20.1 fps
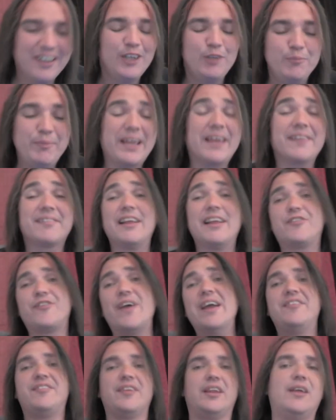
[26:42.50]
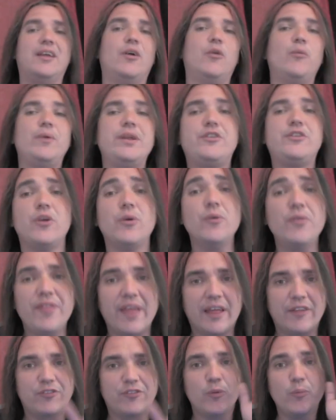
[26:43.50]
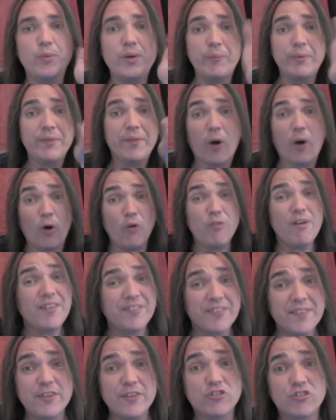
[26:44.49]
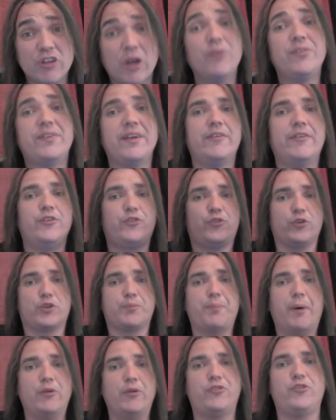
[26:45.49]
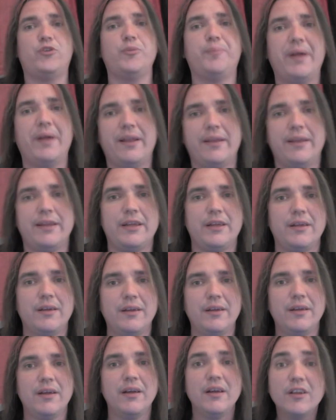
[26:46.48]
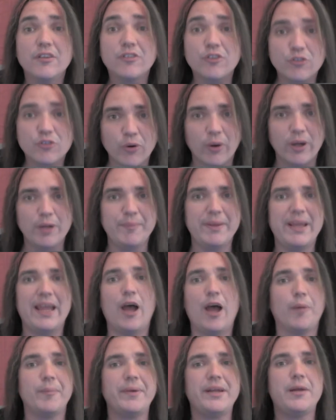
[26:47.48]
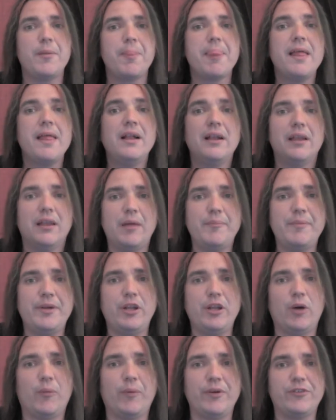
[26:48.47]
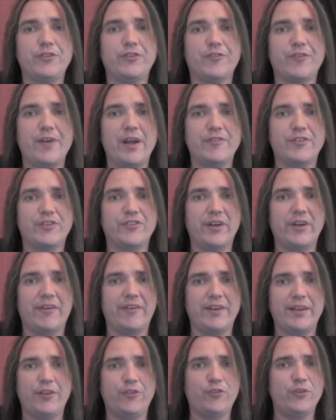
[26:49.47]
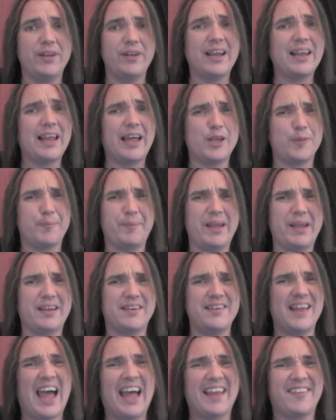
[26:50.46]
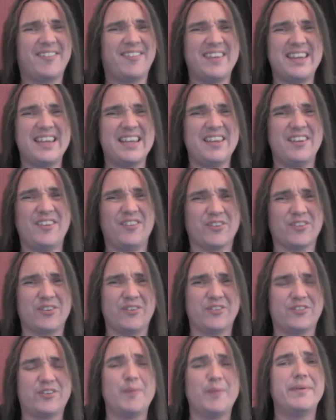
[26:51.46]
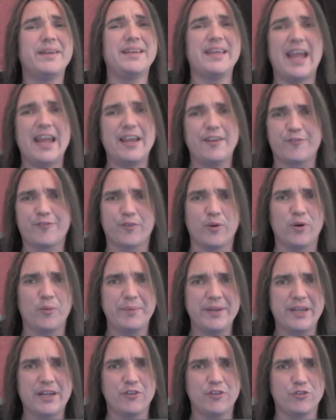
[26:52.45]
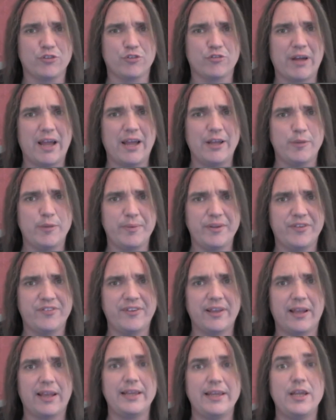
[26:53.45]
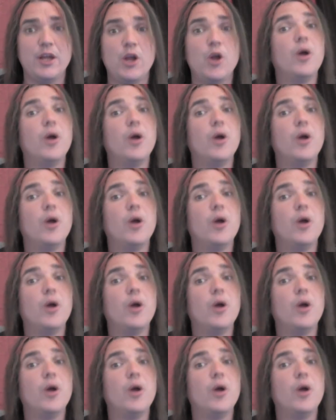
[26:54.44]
Because let's face it, we do this. The whole reason this show's here is to expose stupidity. So join me, help me. Let me know what your favorite charity is. You're not allowed to pick Nazis or somebody hateful because you're trying to be silly.